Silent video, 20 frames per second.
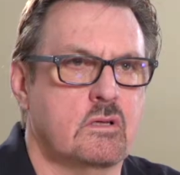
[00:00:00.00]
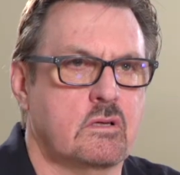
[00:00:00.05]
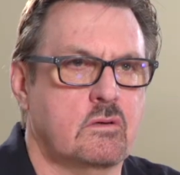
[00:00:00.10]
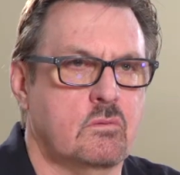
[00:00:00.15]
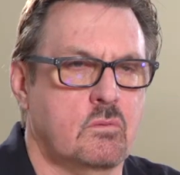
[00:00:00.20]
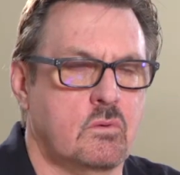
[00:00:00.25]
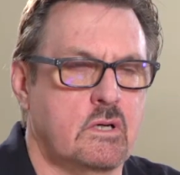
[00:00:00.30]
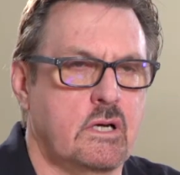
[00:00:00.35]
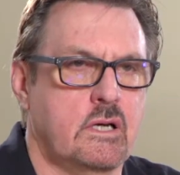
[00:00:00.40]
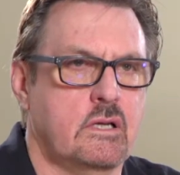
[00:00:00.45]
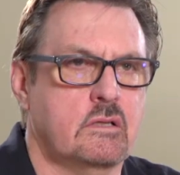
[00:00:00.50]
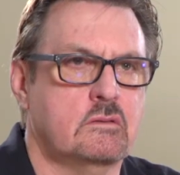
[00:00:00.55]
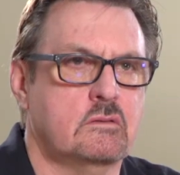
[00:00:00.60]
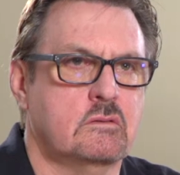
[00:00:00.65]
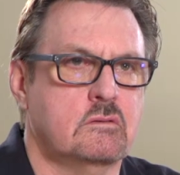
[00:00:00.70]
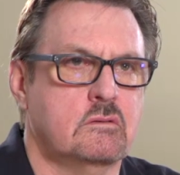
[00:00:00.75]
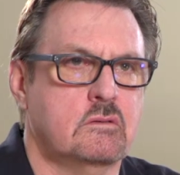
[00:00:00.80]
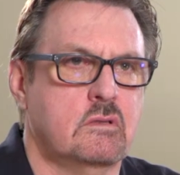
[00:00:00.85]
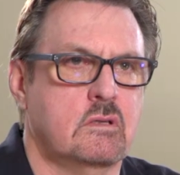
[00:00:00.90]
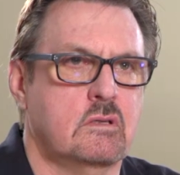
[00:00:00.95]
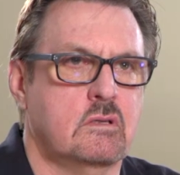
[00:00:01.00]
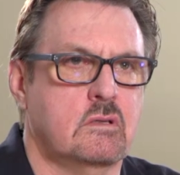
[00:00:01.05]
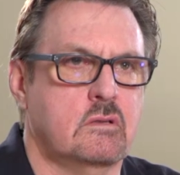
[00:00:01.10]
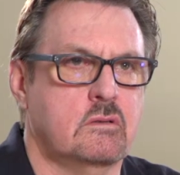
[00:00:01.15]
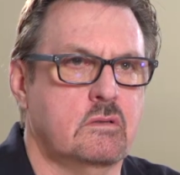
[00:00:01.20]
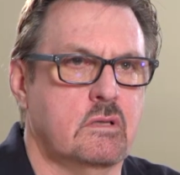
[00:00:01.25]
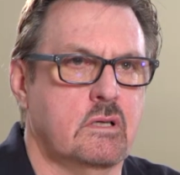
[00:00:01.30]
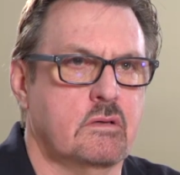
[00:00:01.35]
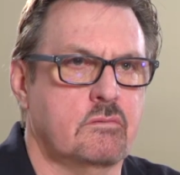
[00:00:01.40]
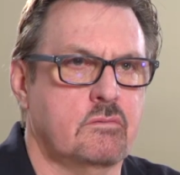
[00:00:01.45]
they're quiet.
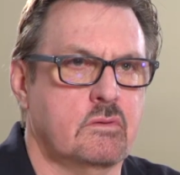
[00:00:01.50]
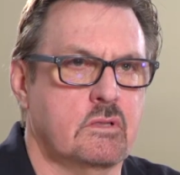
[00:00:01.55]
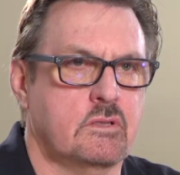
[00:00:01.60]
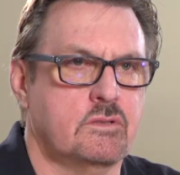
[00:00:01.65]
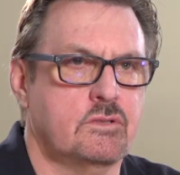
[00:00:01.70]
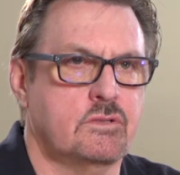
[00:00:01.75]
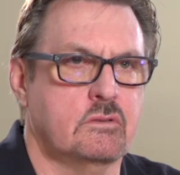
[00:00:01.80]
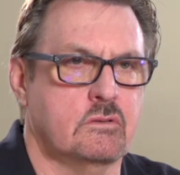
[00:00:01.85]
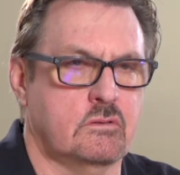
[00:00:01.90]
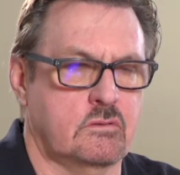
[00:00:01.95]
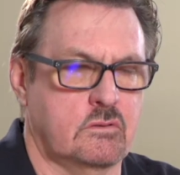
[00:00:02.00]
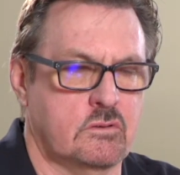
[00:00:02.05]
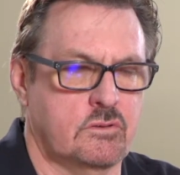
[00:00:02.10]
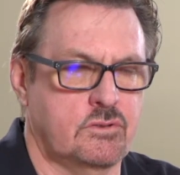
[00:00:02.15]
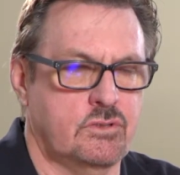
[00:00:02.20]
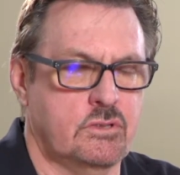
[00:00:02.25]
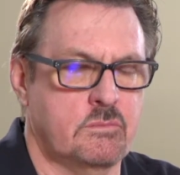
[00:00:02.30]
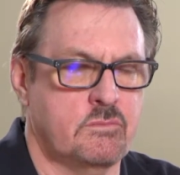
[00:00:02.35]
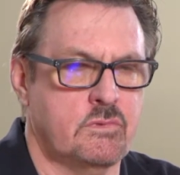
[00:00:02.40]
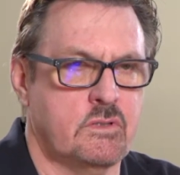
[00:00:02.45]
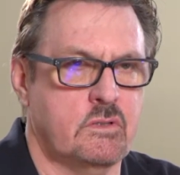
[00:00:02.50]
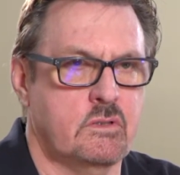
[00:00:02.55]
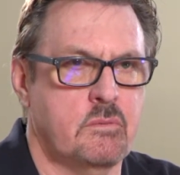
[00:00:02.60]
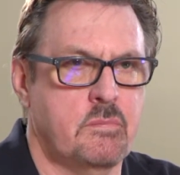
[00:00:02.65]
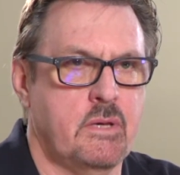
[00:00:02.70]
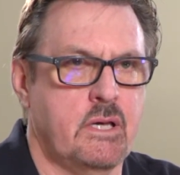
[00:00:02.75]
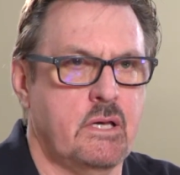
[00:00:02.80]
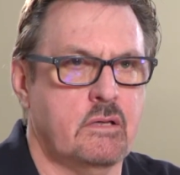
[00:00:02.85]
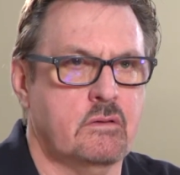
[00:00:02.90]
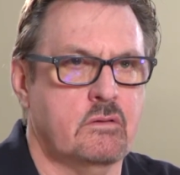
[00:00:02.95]
They have nice, good shims on
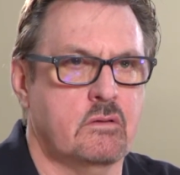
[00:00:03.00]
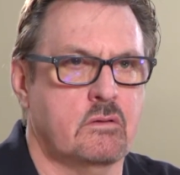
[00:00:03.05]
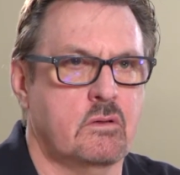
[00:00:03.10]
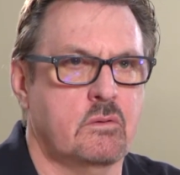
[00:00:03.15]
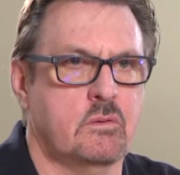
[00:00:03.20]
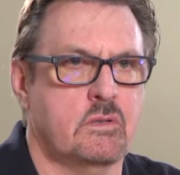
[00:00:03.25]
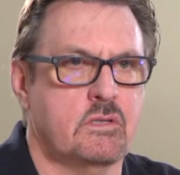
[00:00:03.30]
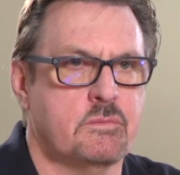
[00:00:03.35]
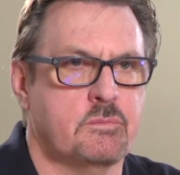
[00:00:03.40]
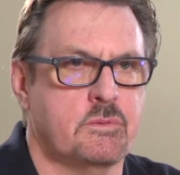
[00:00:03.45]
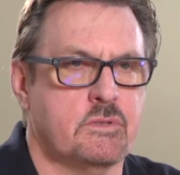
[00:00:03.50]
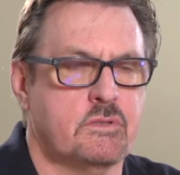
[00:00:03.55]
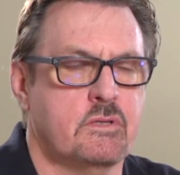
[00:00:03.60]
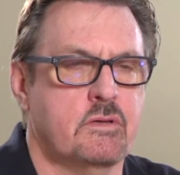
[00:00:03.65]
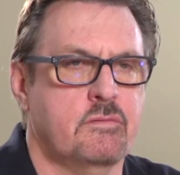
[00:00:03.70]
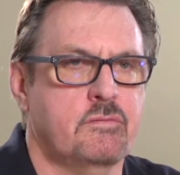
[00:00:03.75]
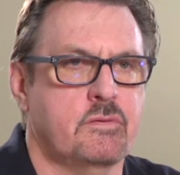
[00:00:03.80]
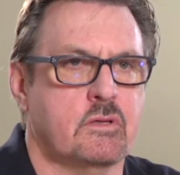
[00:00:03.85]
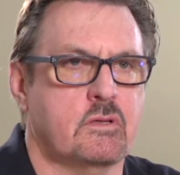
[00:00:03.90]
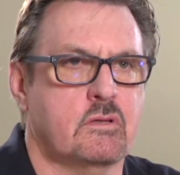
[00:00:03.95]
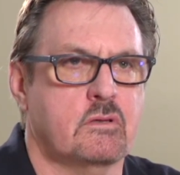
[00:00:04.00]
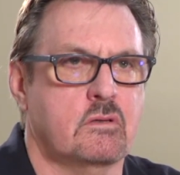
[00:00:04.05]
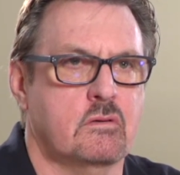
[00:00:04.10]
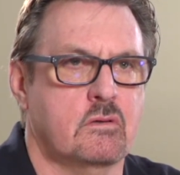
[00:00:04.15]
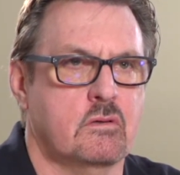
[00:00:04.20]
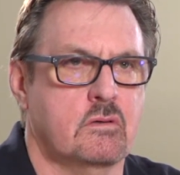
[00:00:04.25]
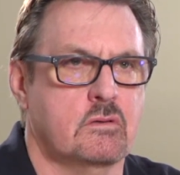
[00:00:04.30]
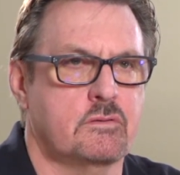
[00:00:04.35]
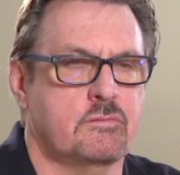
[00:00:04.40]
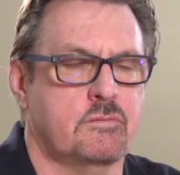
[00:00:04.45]
the back. They're always specific
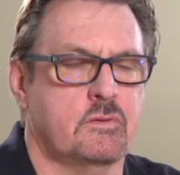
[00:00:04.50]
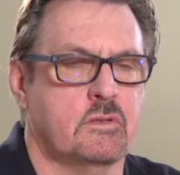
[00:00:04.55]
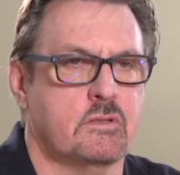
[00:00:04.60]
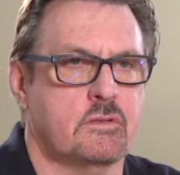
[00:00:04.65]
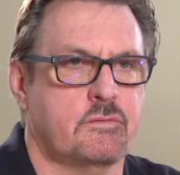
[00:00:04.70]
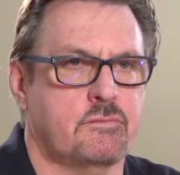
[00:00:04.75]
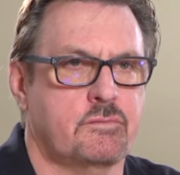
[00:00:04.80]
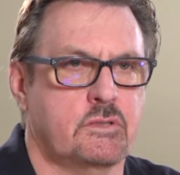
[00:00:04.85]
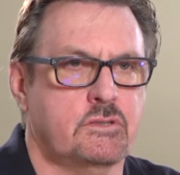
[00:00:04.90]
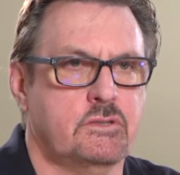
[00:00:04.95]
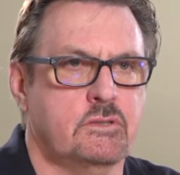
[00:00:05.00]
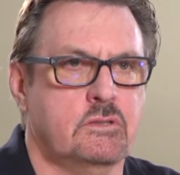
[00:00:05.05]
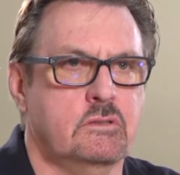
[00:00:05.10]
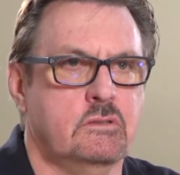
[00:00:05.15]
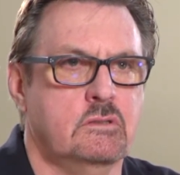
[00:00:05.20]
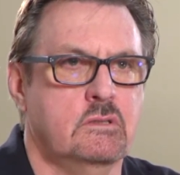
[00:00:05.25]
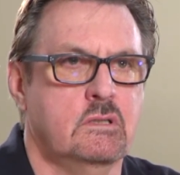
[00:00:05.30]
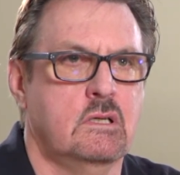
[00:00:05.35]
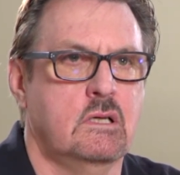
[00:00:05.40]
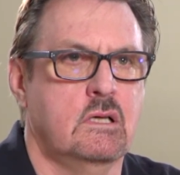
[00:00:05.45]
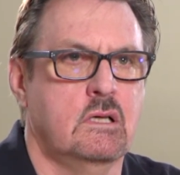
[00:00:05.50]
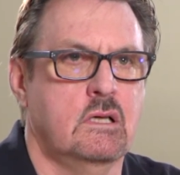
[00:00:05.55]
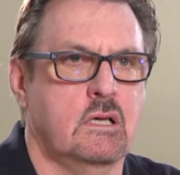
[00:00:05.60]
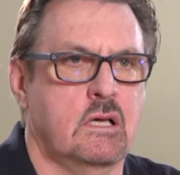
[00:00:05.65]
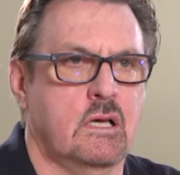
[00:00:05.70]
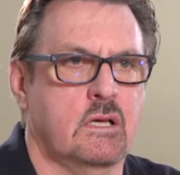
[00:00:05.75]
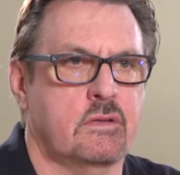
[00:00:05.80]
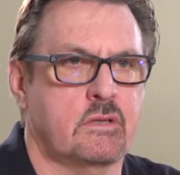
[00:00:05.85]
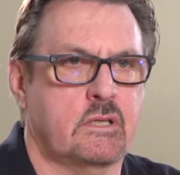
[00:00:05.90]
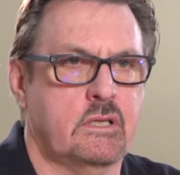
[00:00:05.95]
as far as friction
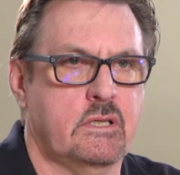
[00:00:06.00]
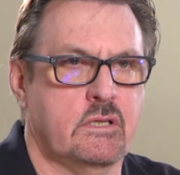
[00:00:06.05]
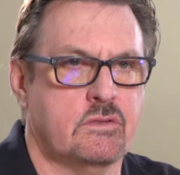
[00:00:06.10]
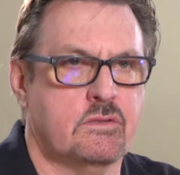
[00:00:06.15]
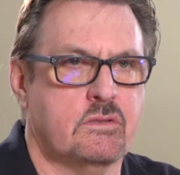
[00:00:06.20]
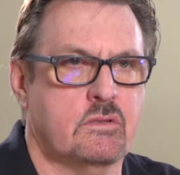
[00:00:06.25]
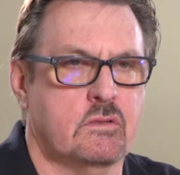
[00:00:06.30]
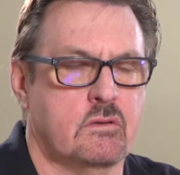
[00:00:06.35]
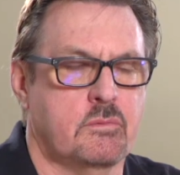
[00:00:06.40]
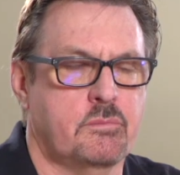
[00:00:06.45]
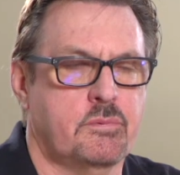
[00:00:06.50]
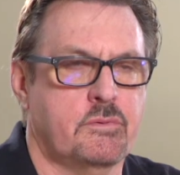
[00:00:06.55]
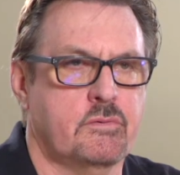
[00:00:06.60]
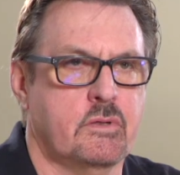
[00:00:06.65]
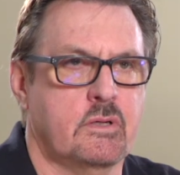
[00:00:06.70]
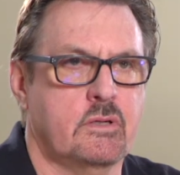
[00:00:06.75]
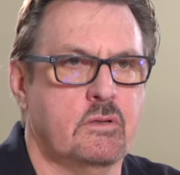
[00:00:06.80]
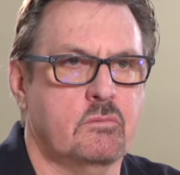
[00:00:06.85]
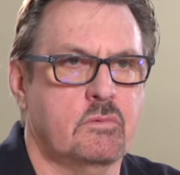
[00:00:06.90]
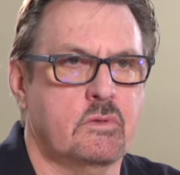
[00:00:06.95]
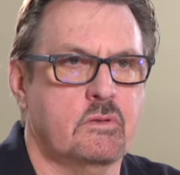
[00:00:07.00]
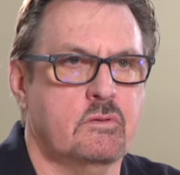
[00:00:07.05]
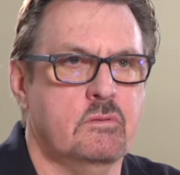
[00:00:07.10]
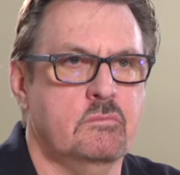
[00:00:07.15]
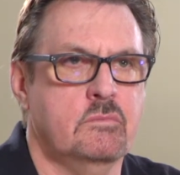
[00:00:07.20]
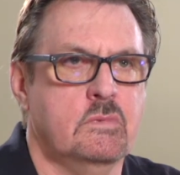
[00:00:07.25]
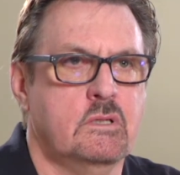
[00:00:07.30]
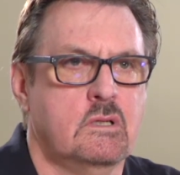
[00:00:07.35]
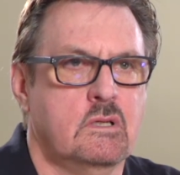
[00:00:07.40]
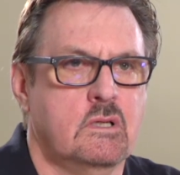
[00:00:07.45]
and the kits that are provided with
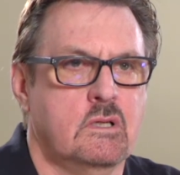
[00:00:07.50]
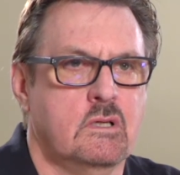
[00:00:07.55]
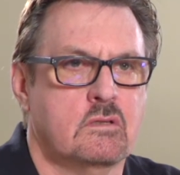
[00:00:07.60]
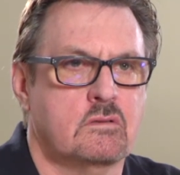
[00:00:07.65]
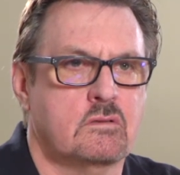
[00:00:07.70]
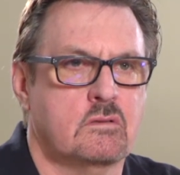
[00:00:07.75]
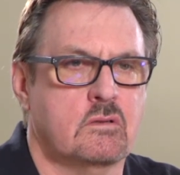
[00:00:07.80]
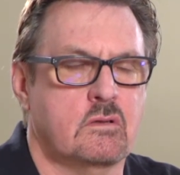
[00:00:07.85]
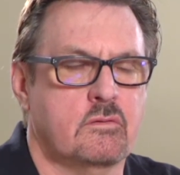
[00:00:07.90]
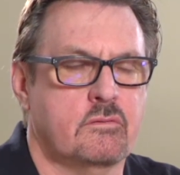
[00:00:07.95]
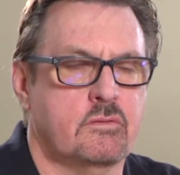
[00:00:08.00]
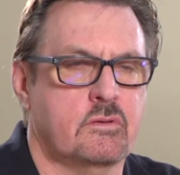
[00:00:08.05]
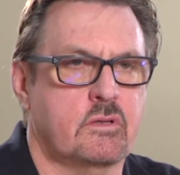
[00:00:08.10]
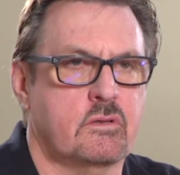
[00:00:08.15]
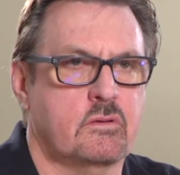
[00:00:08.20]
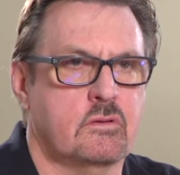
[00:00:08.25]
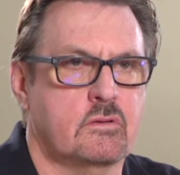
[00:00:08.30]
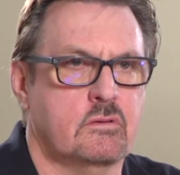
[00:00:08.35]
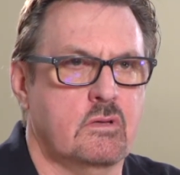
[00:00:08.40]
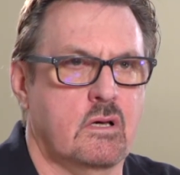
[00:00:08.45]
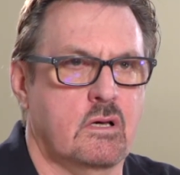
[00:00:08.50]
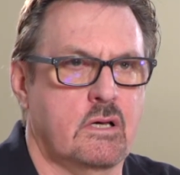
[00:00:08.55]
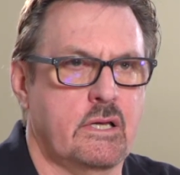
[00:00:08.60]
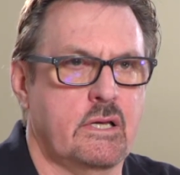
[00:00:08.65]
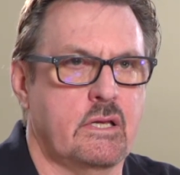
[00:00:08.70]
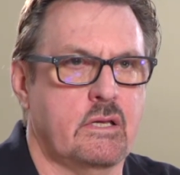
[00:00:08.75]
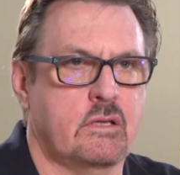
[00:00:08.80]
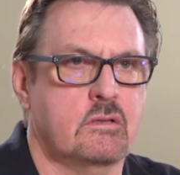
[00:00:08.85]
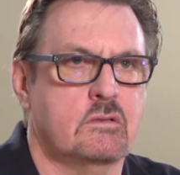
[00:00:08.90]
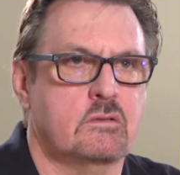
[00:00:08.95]
them. So they're very good
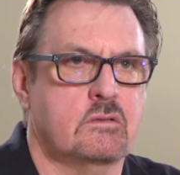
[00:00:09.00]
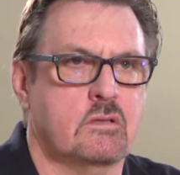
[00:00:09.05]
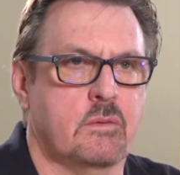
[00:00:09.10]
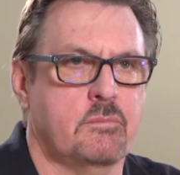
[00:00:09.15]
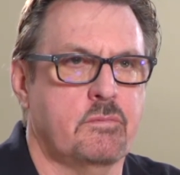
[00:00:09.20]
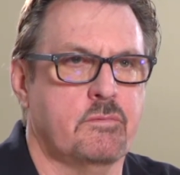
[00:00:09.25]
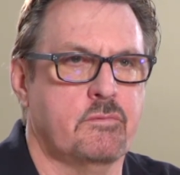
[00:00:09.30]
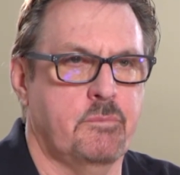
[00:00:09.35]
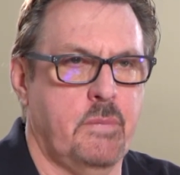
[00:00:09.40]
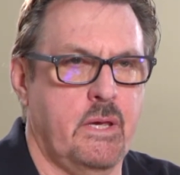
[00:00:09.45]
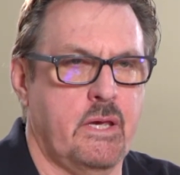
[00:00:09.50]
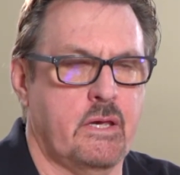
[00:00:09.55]
high-end type of